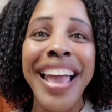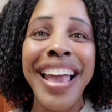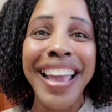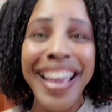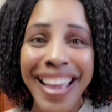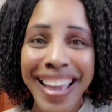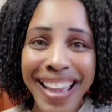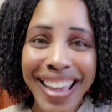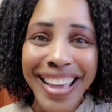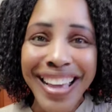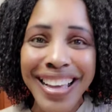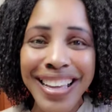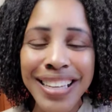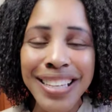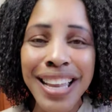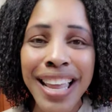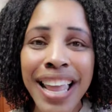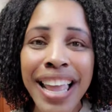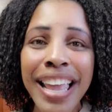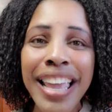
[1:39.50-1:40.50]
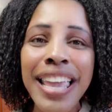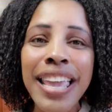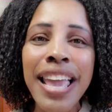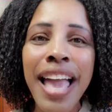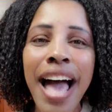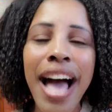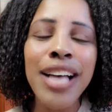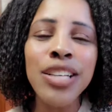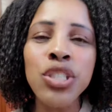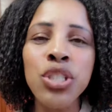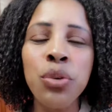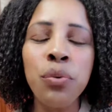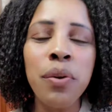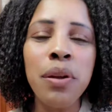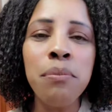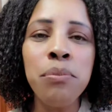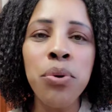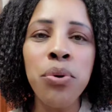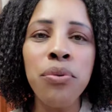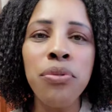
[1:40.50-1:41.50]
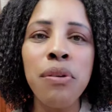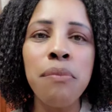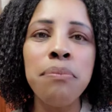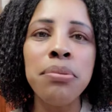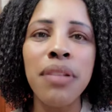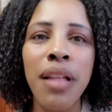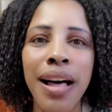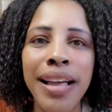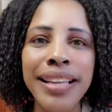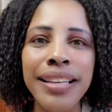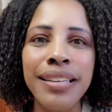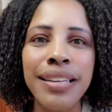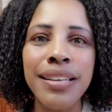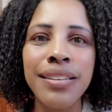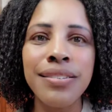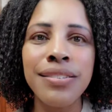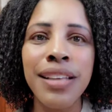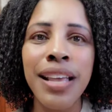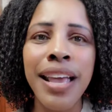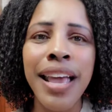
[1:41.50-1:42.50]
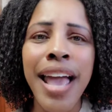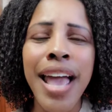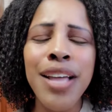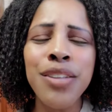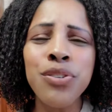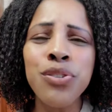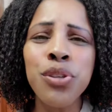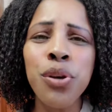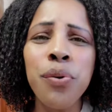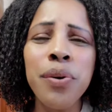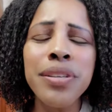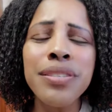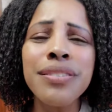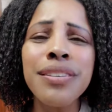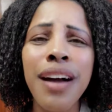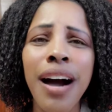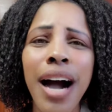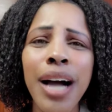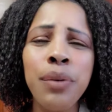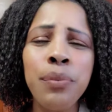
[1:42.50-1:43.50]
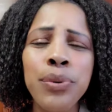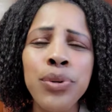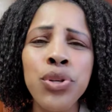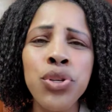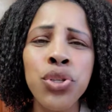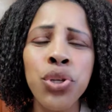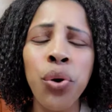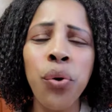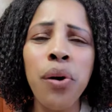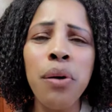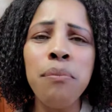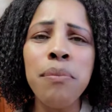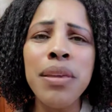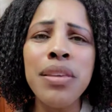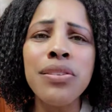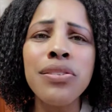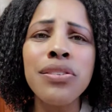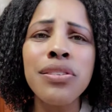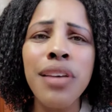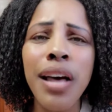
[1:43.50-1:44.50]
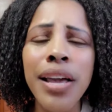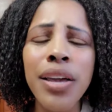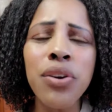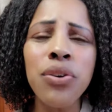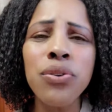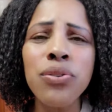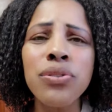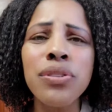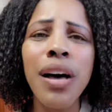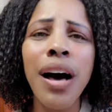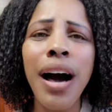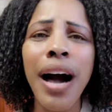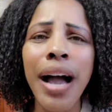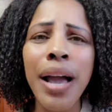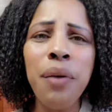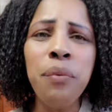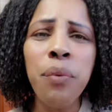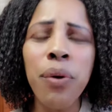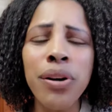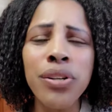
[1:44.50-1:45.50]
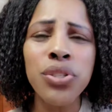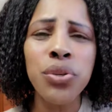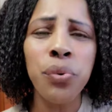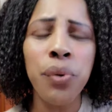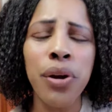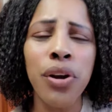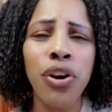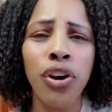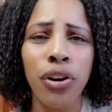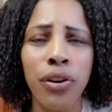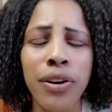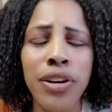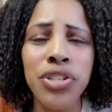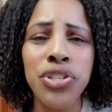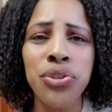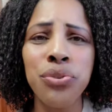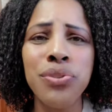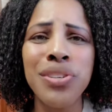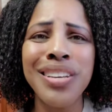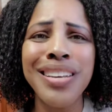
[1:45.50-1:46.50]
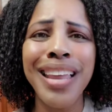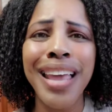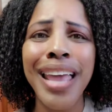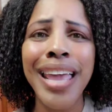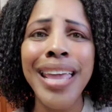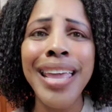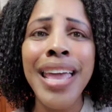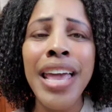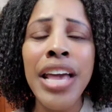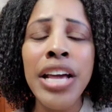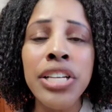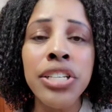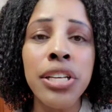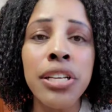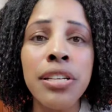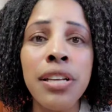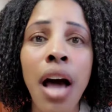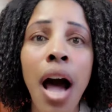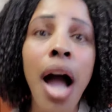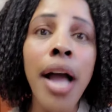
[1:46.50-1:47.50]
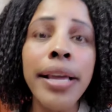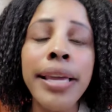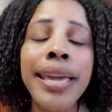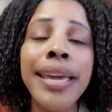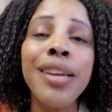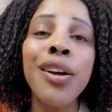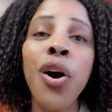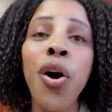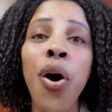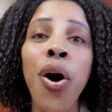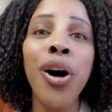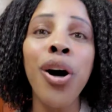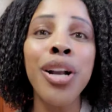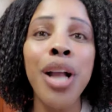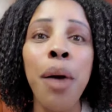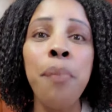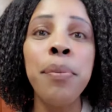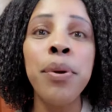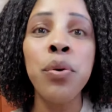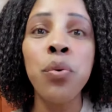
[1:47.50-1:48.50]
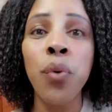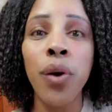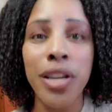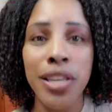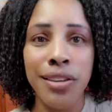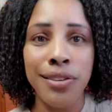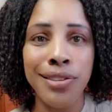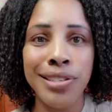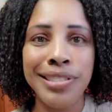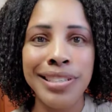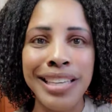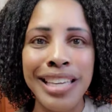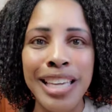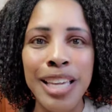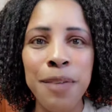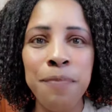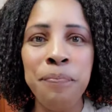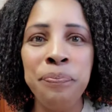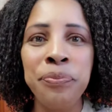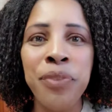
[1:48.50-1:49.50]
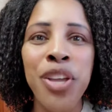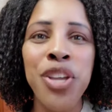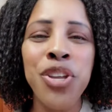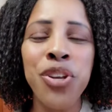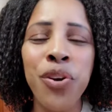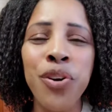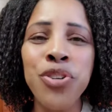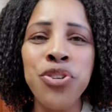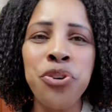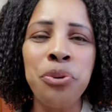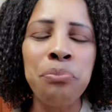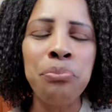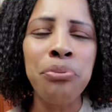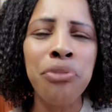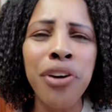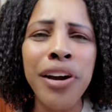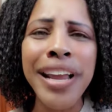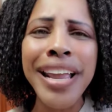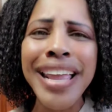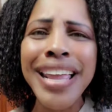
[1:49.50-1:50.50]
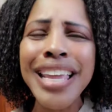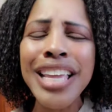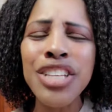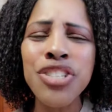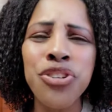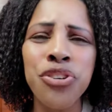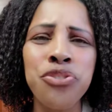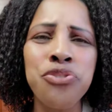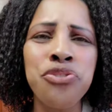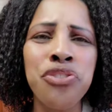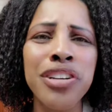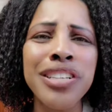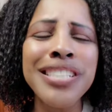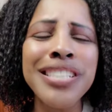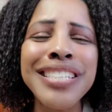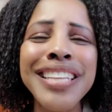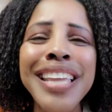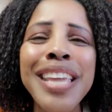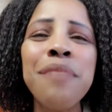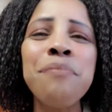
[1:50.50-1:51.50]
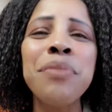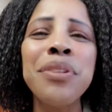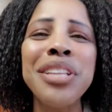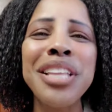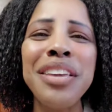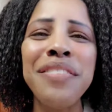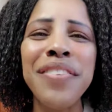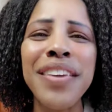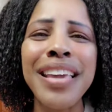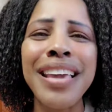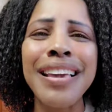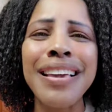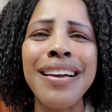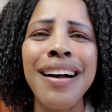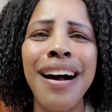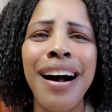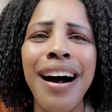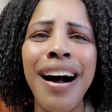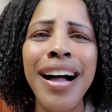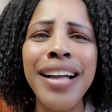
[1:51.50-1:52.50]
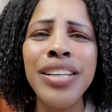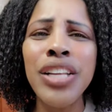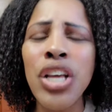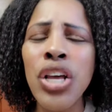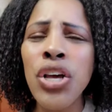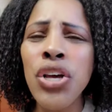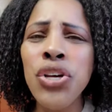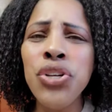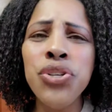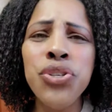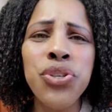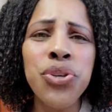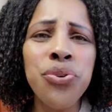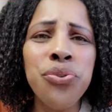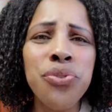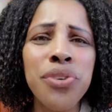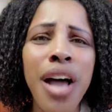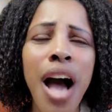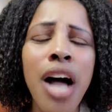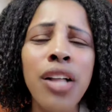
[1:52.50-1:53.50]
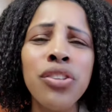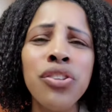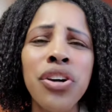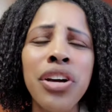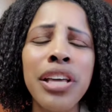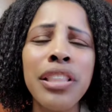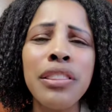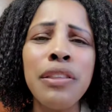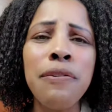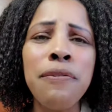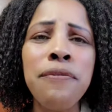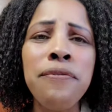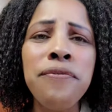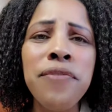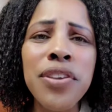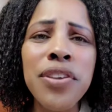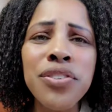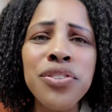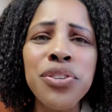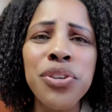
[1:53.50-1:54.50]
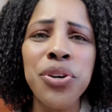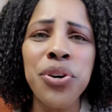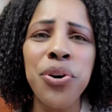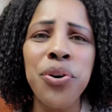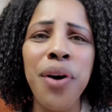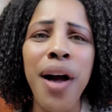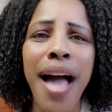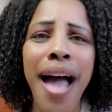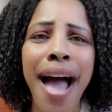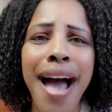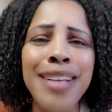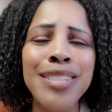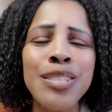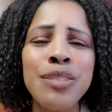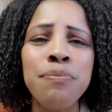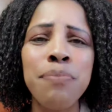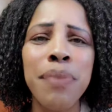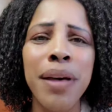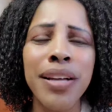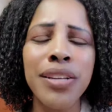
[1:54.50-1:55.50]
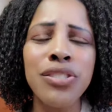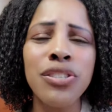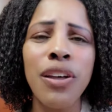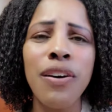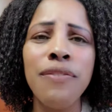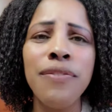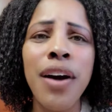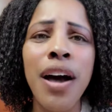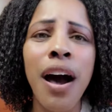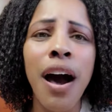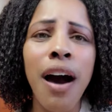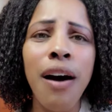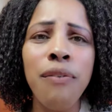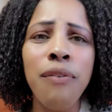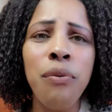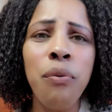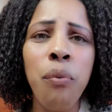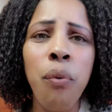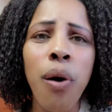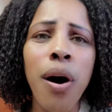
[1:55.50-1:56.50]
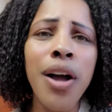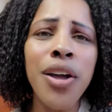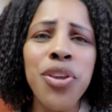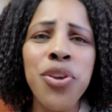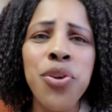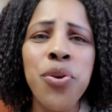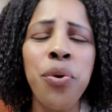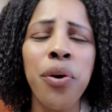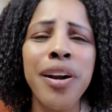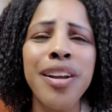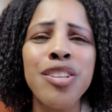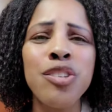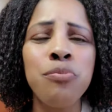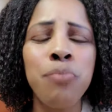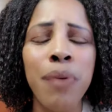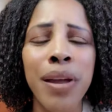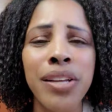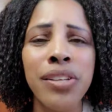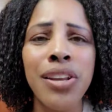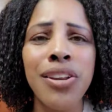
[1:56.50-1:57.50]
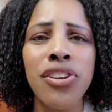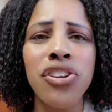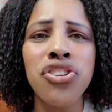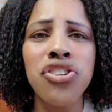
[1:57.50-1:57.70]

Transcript: and he has to remove the blindness. And so as God was showing me cycles, I want to encourage you today to not get caught up in what you see. You know, as you're praying, as you're trusting and believing in God, do not look at the physical physical aspects of, of what you are expecting to